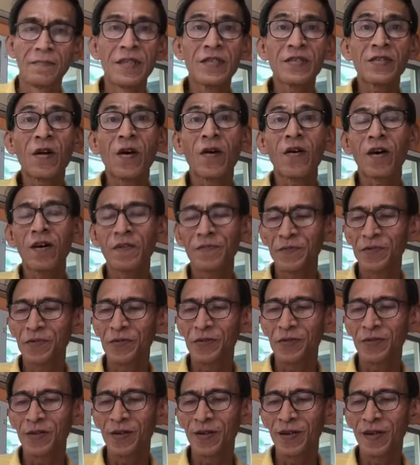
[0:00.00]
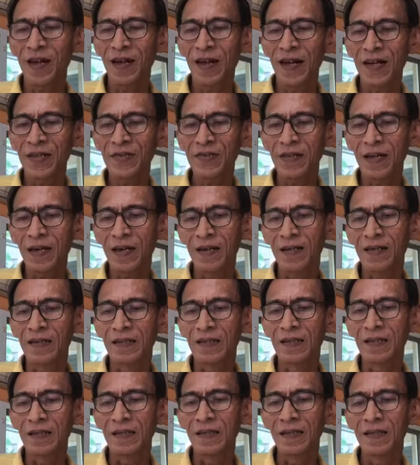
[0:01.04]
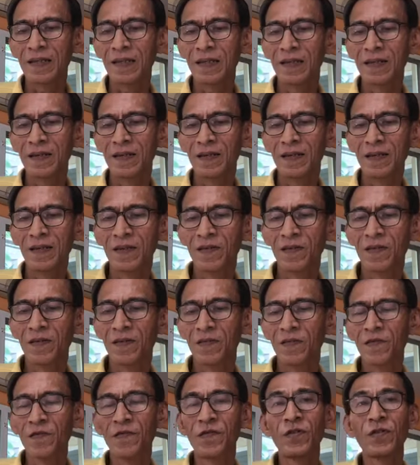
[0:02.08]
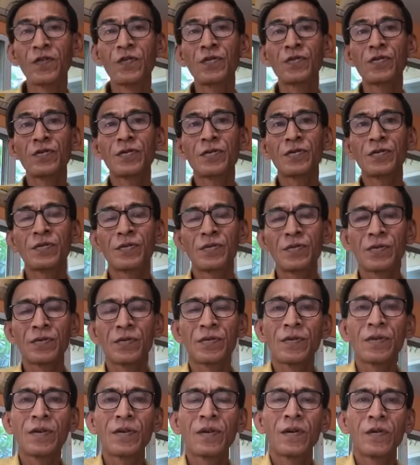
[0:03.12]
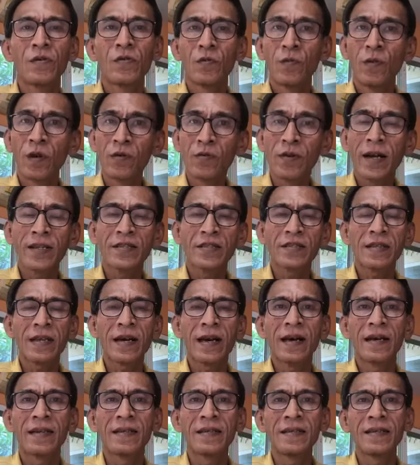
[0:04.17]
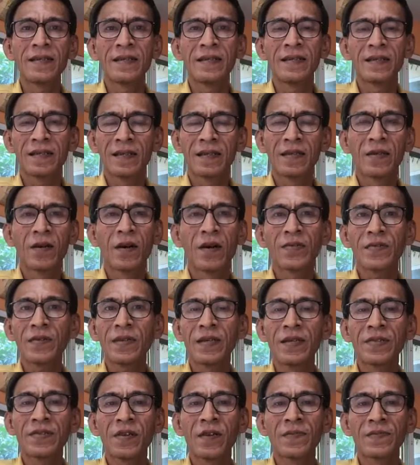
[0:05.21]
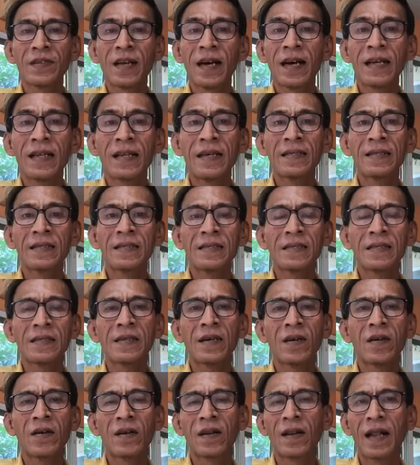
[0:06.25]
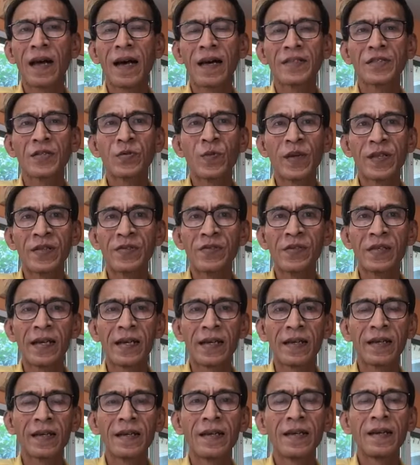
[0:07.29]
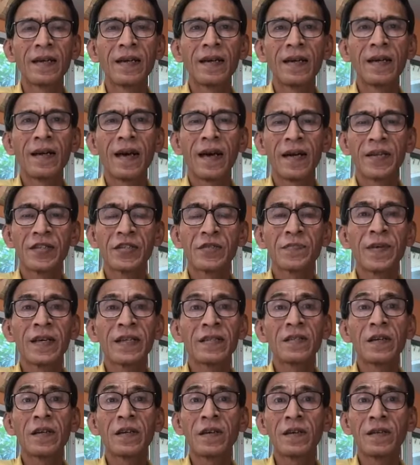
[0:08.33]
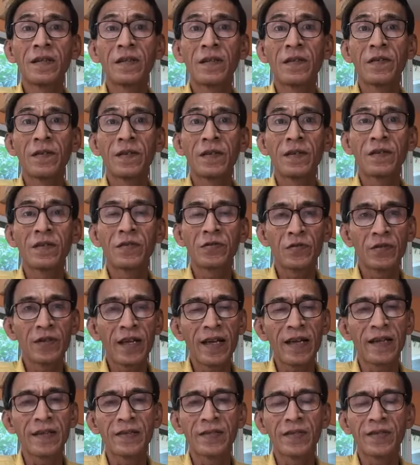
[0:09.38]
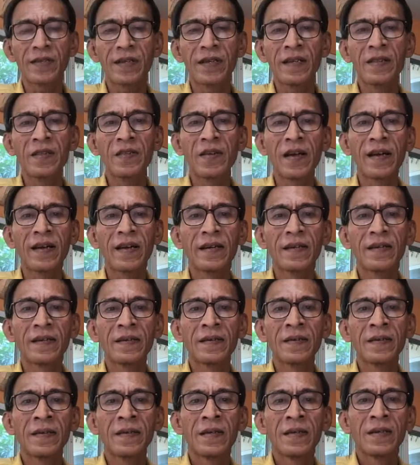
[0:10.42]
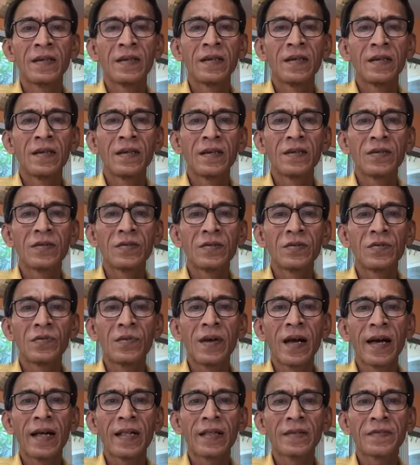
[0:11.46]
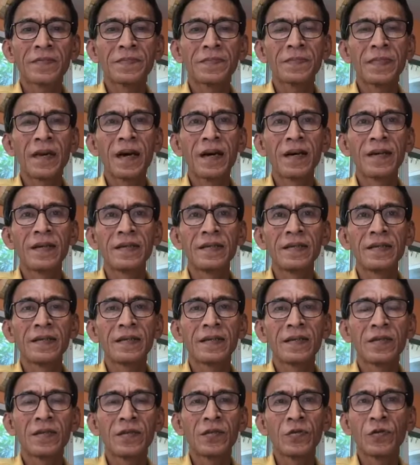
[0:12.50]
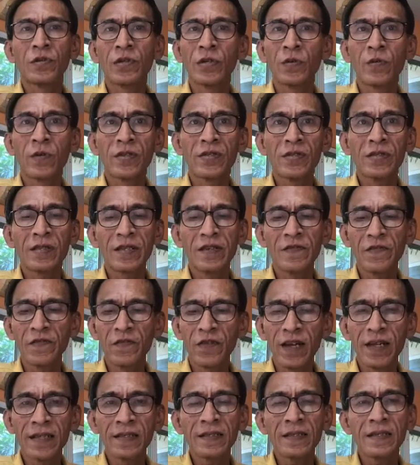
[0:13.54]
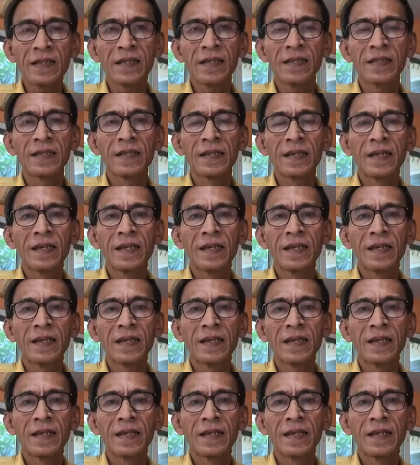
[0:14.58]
Miss all of you as I flew to Ubon Ratchathani, northeast of Thailand on last Wednesday and spent 2 days in there to help my university friend.